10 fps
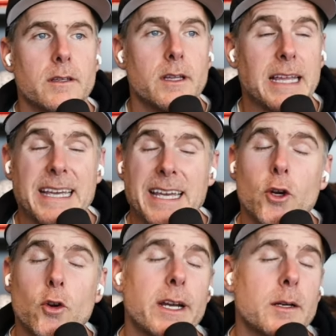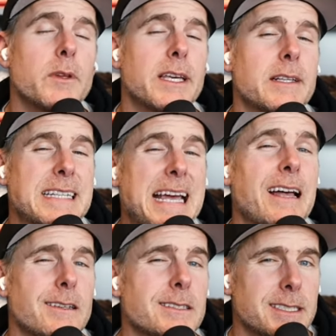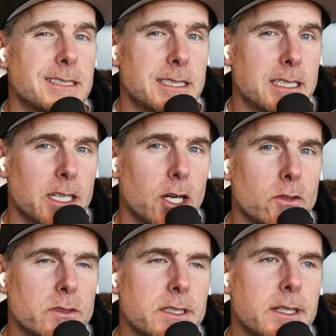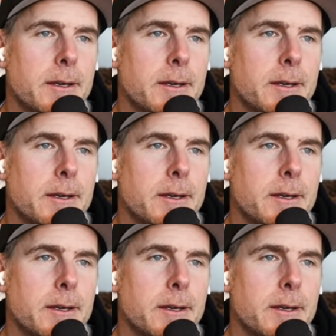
like incredibly talented CEOs,